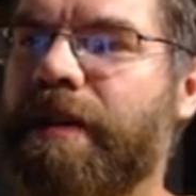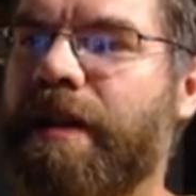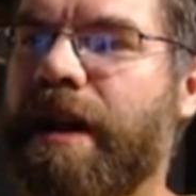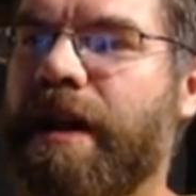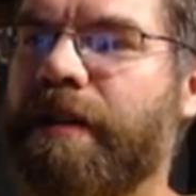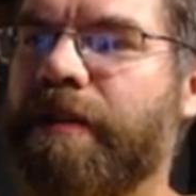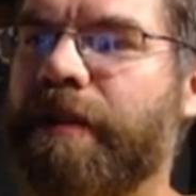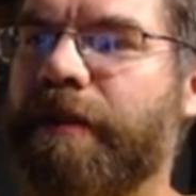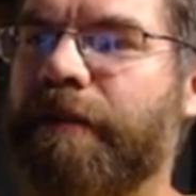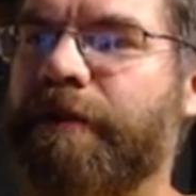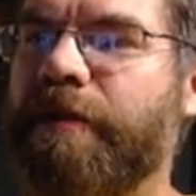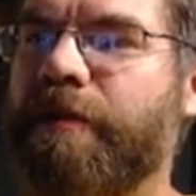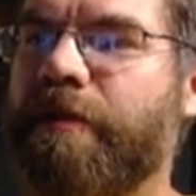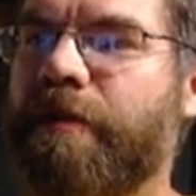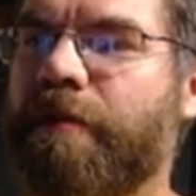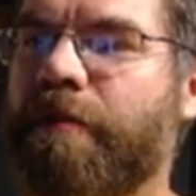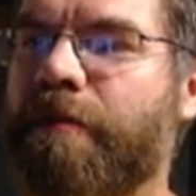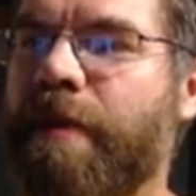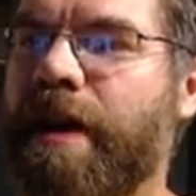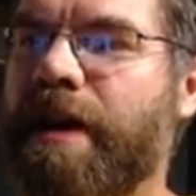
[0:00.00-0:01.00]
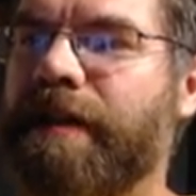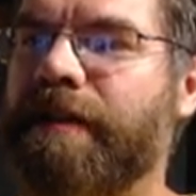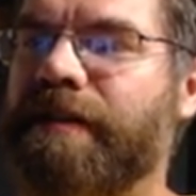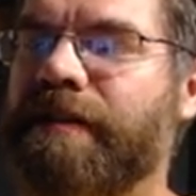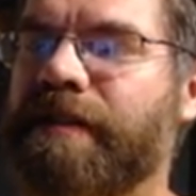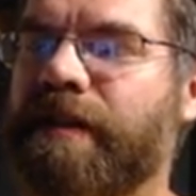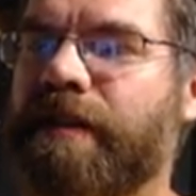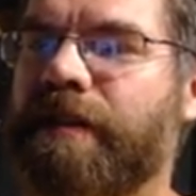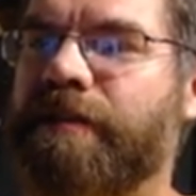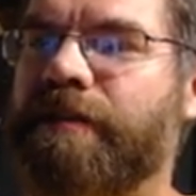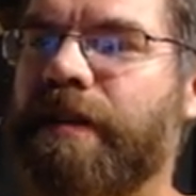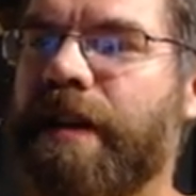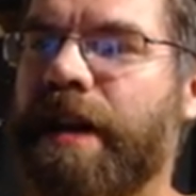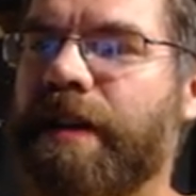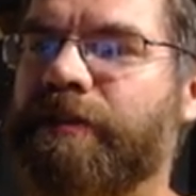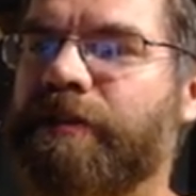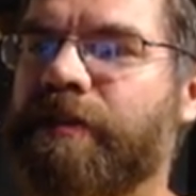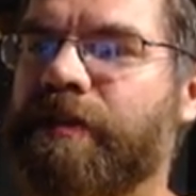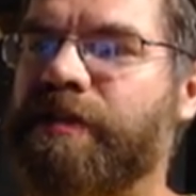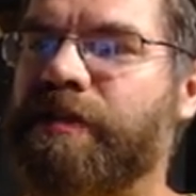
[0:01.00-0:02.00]
And if you don't mind,
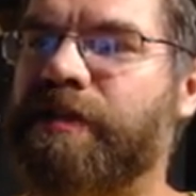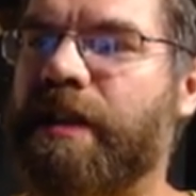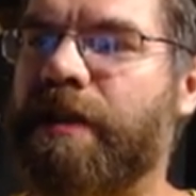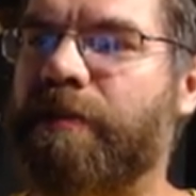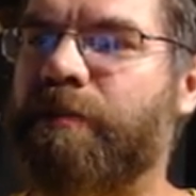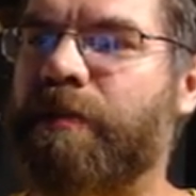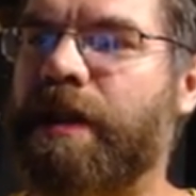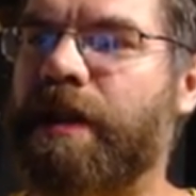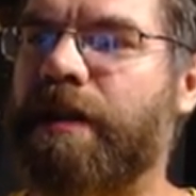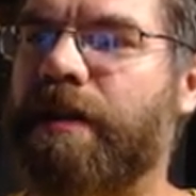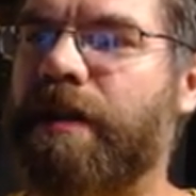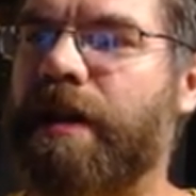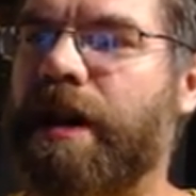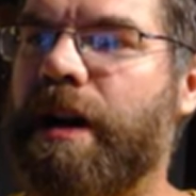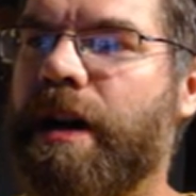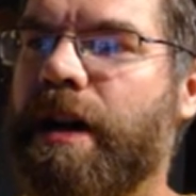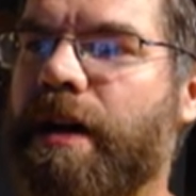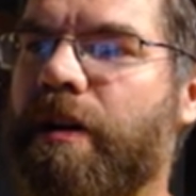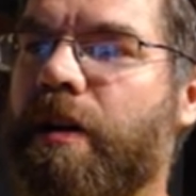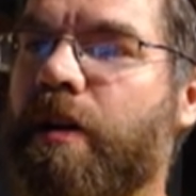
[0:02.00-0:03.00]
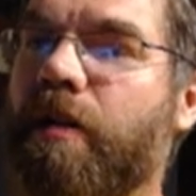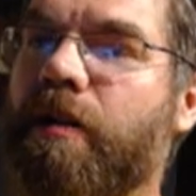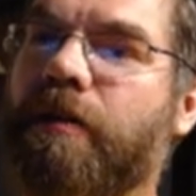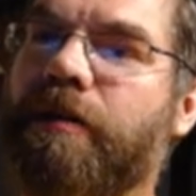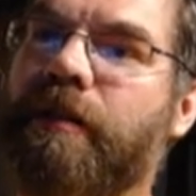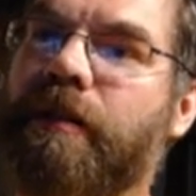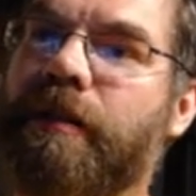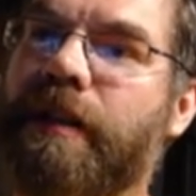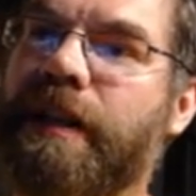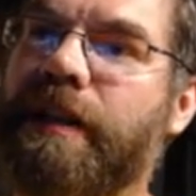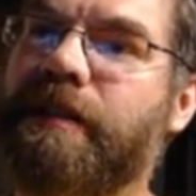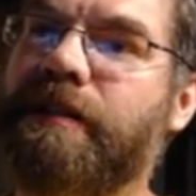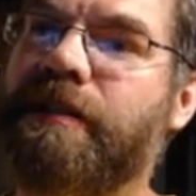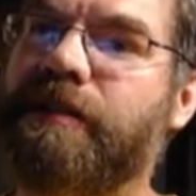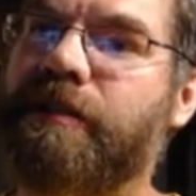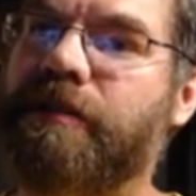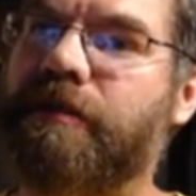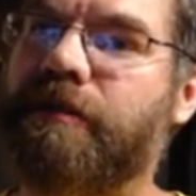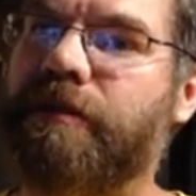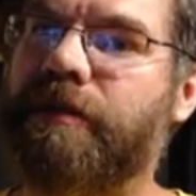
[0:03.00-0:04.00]
just send me all the links
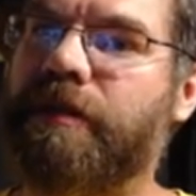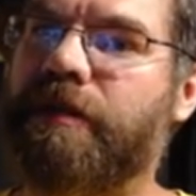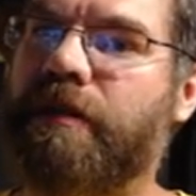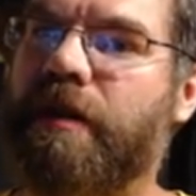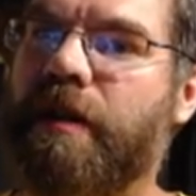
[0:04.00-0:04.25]
to